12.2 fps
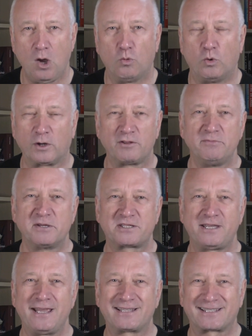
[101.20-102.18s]
One of the
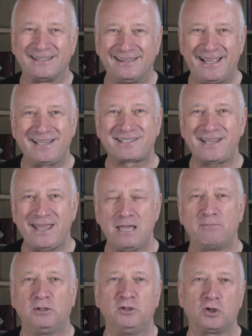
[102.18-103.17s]
mistakes less
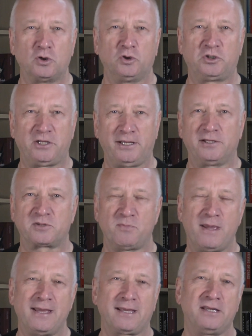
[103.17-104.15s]
able negotiators
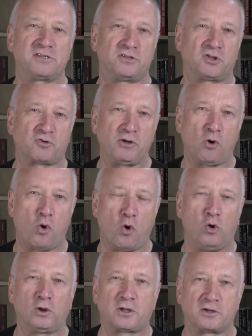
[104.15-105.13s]
make is to treat
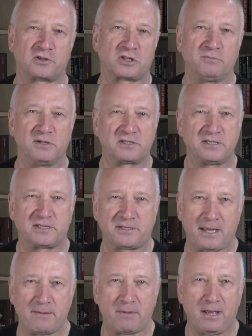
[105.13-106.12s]
all customers the
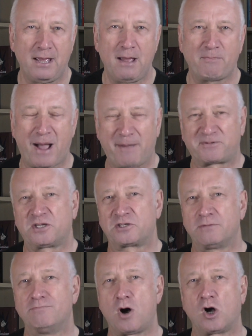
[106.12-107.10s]
same, perhaps as
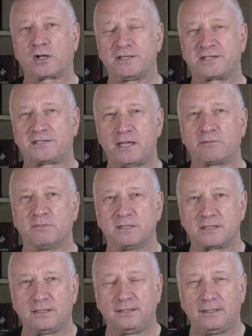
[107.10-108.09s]
a market
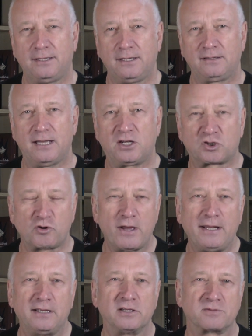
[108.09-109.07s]
segment. Their
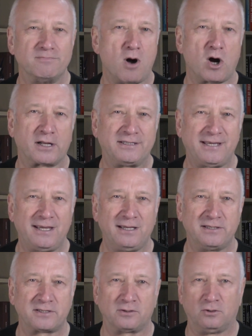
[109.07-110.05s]
training as
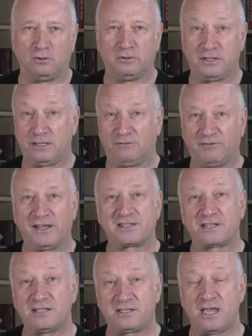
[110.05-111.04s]
marketeers or the advice
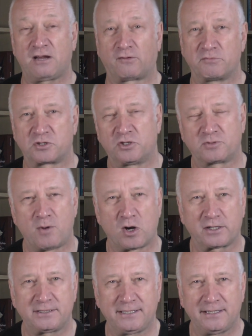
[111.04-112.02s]
they take from such
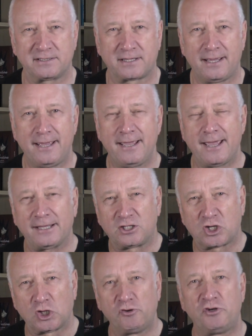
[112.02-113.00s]
marketeers
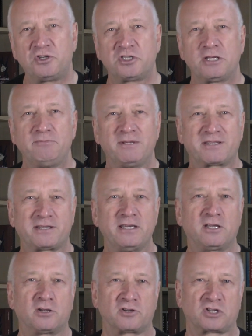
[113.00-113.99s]
encourages them to see
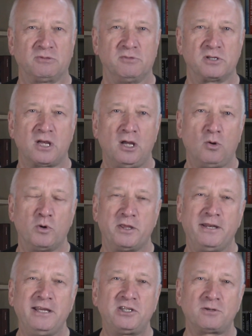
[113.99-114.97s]
customers
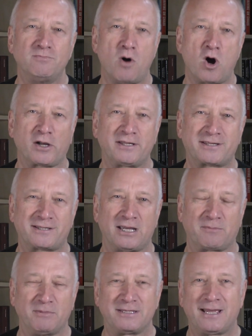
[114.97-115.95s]
within each market
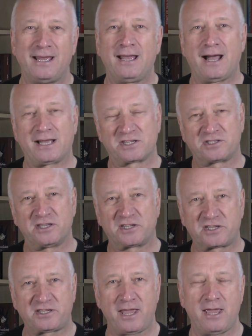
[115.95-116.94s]
segment as the
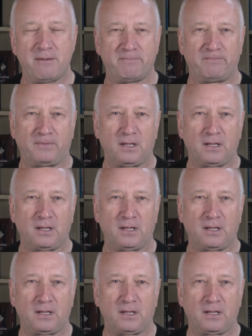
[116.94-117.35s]
same.